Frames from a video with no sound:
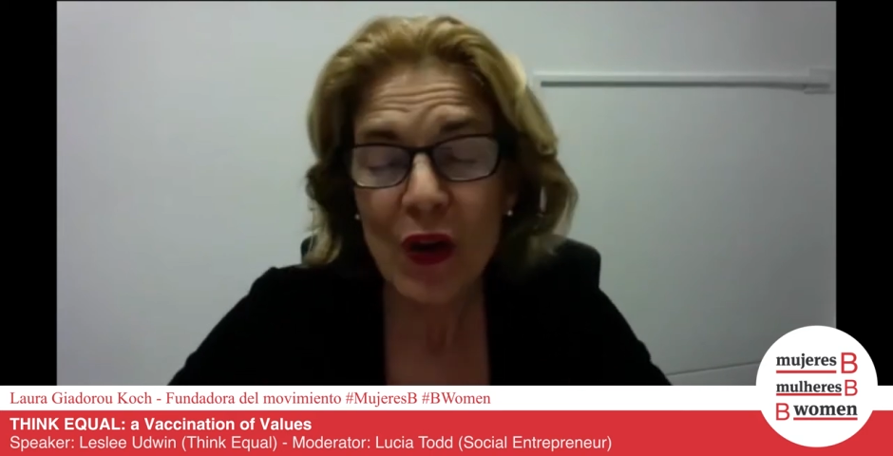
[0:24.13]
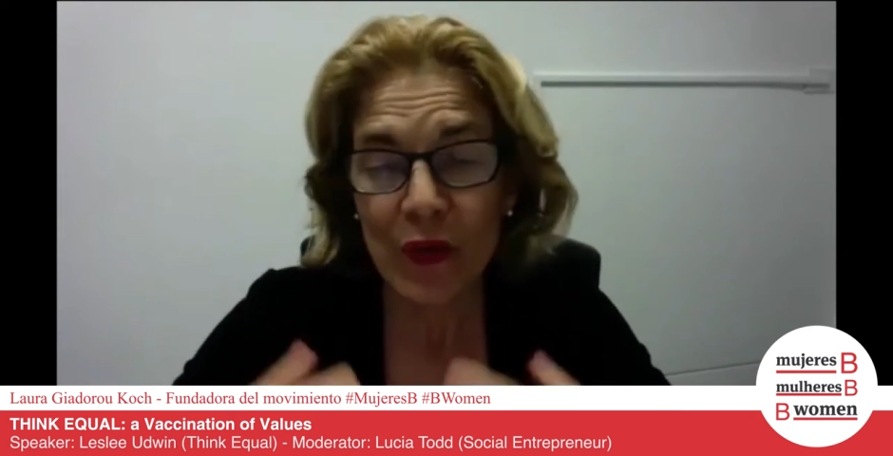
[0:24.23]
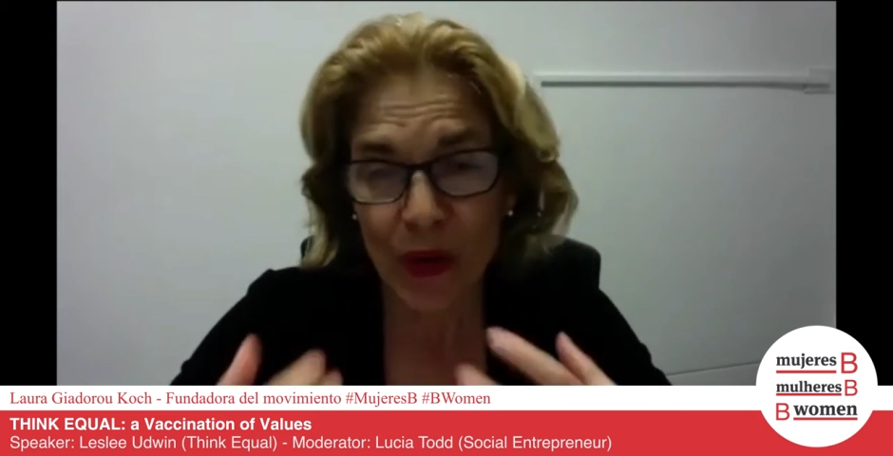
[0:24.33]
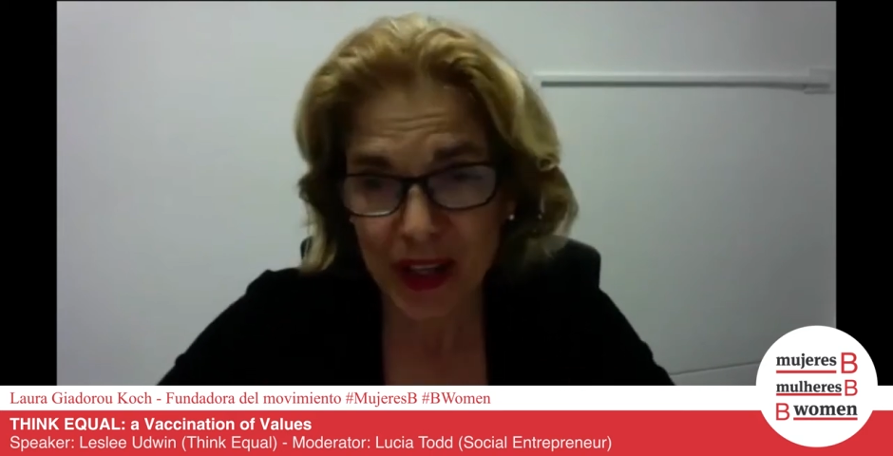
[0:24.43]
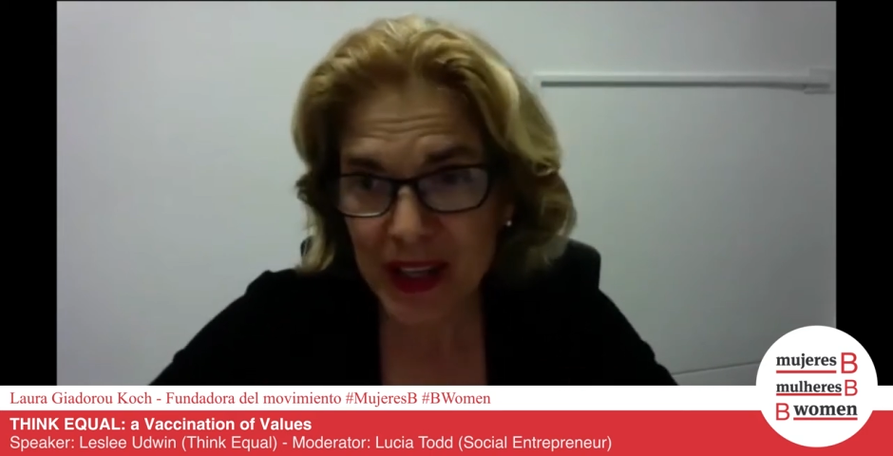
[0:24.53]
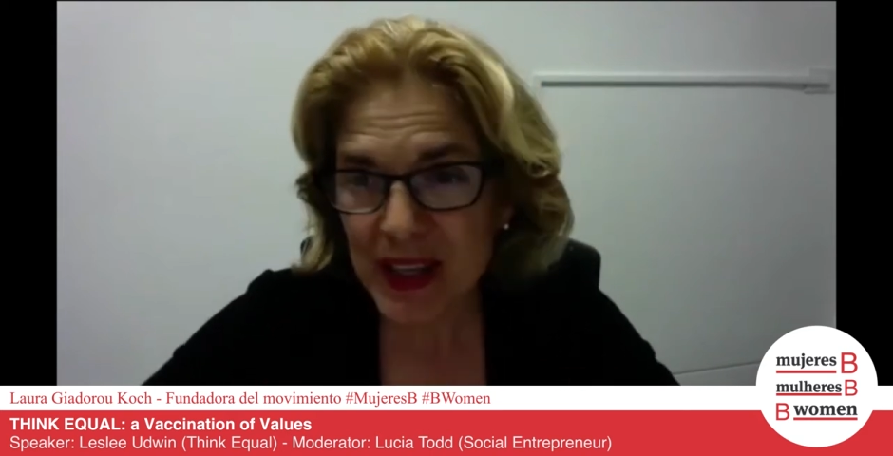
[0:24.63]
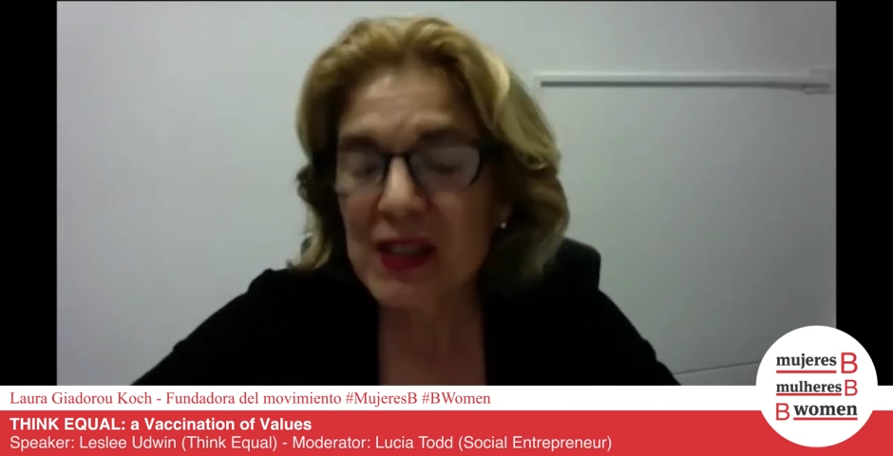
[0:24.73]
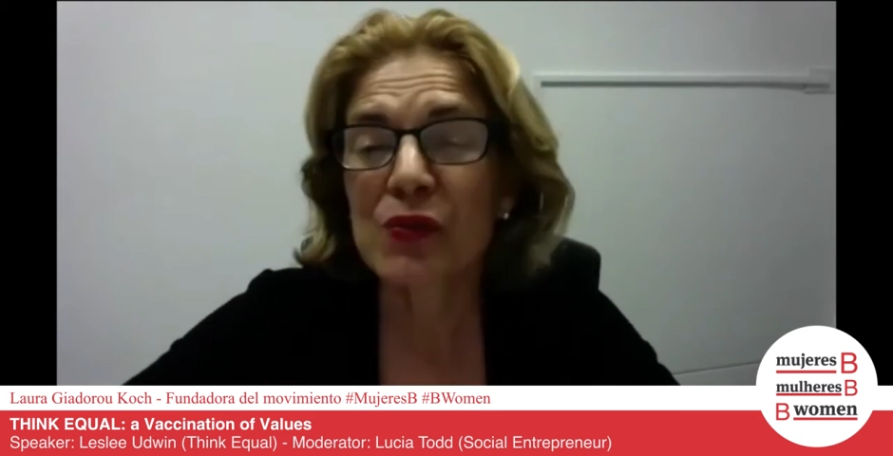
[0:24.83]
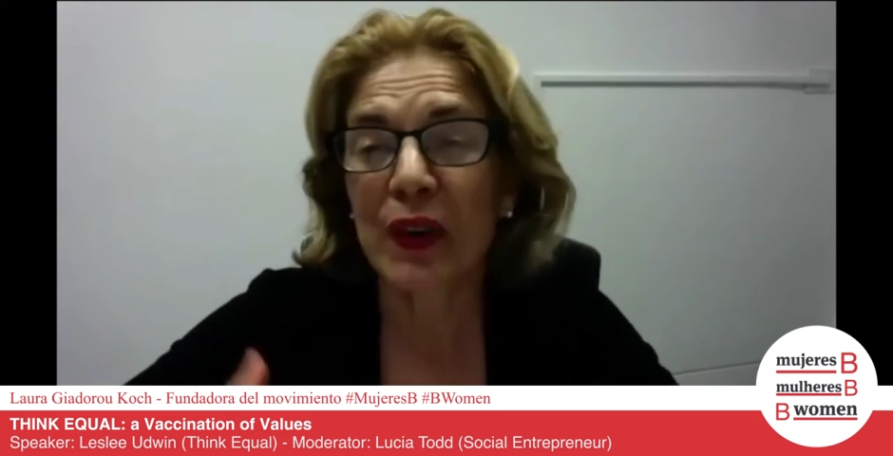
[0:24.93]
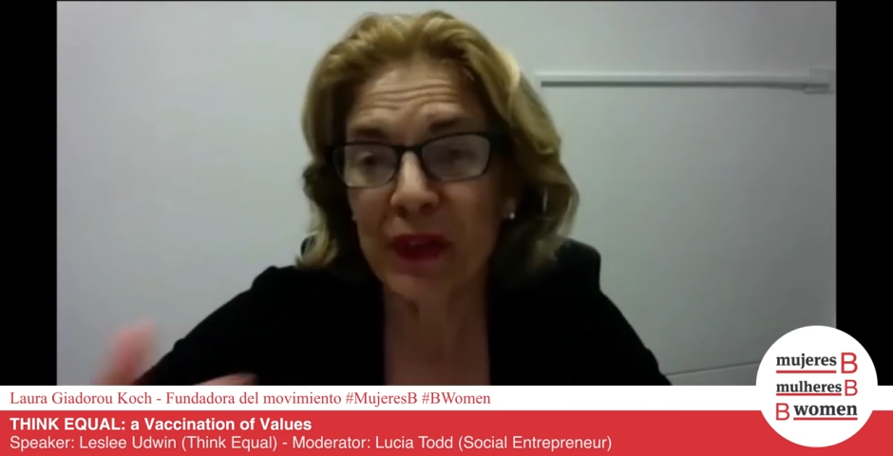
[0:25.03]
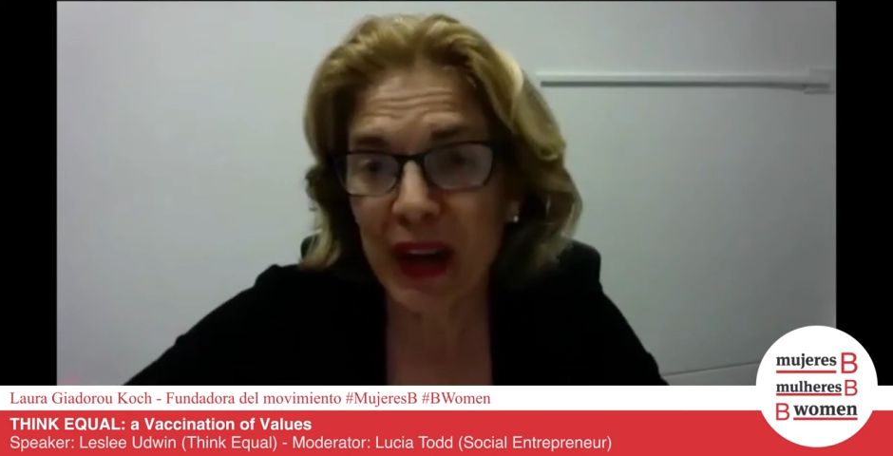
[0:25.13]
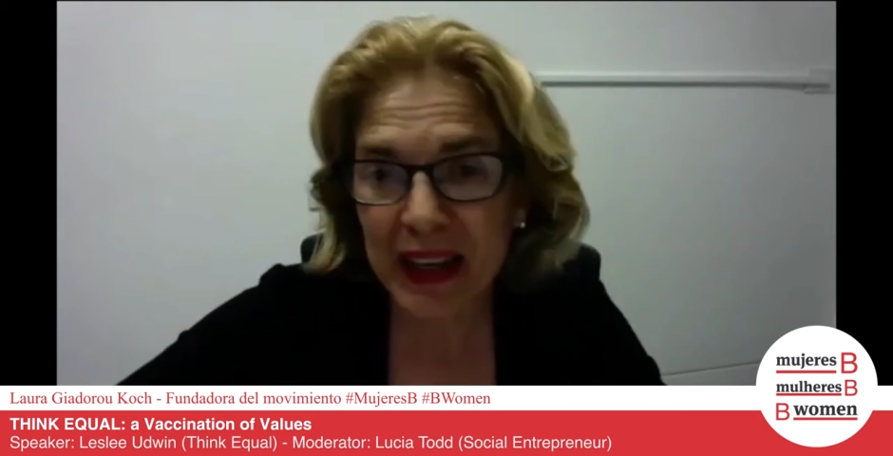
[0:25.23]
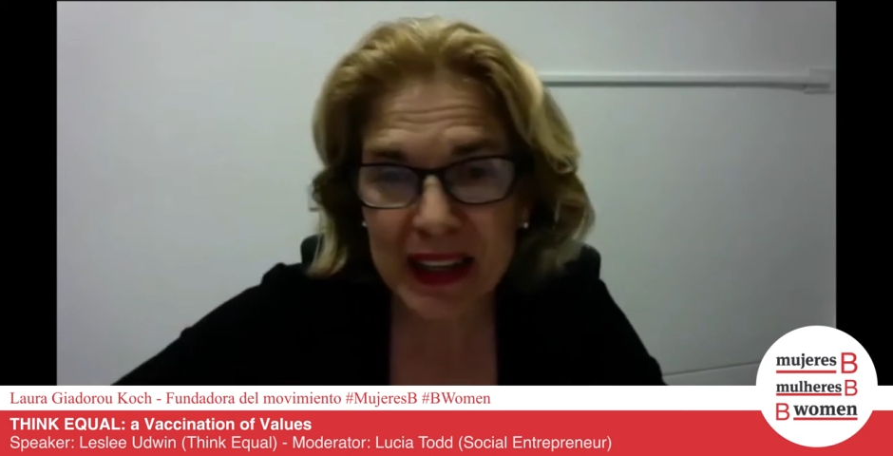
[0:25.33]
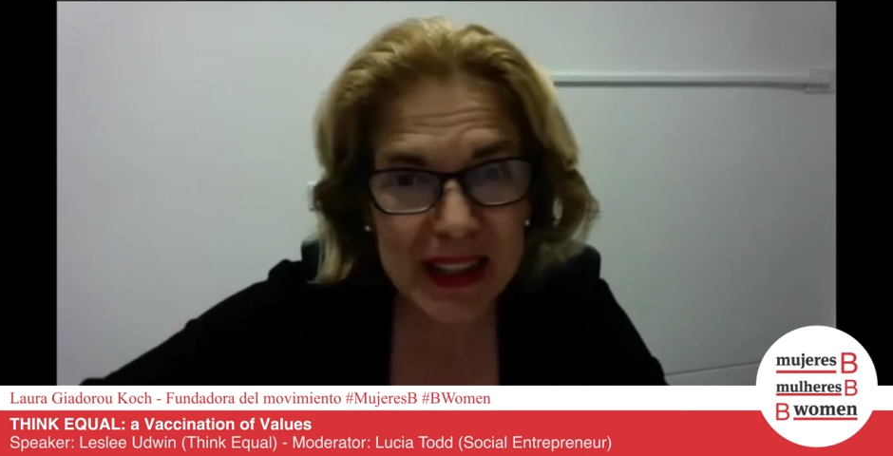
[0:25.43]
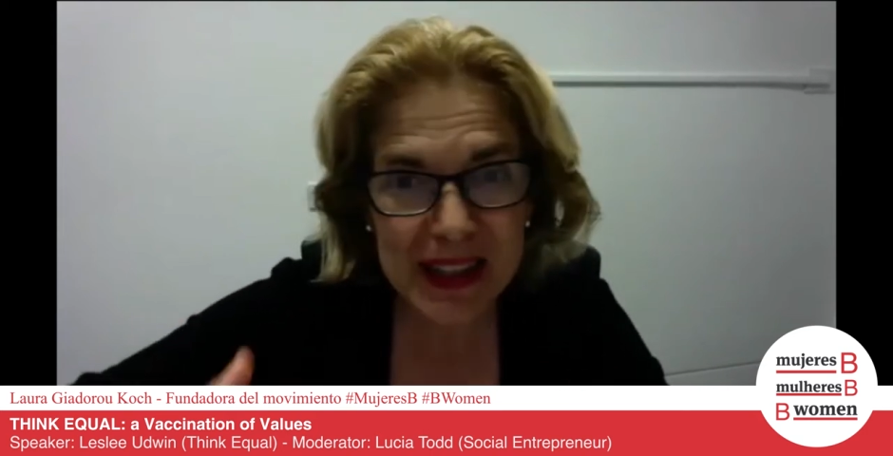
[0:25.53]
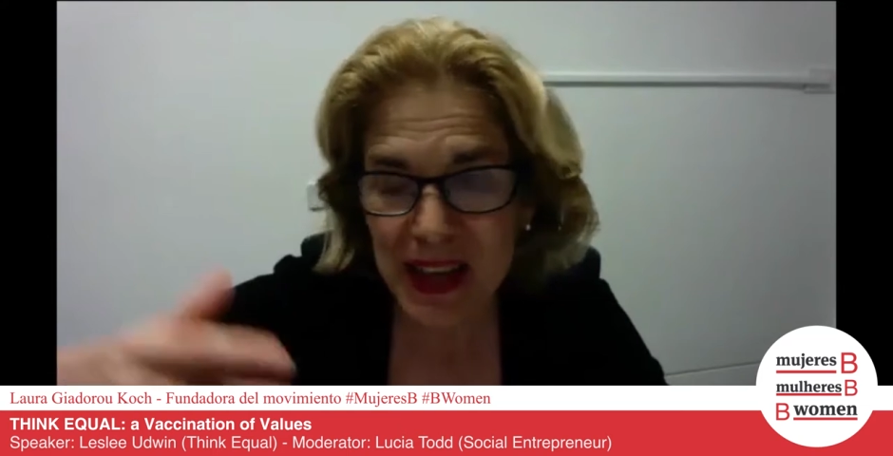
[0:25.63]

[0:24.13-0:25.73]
for our kids, for our grandkids,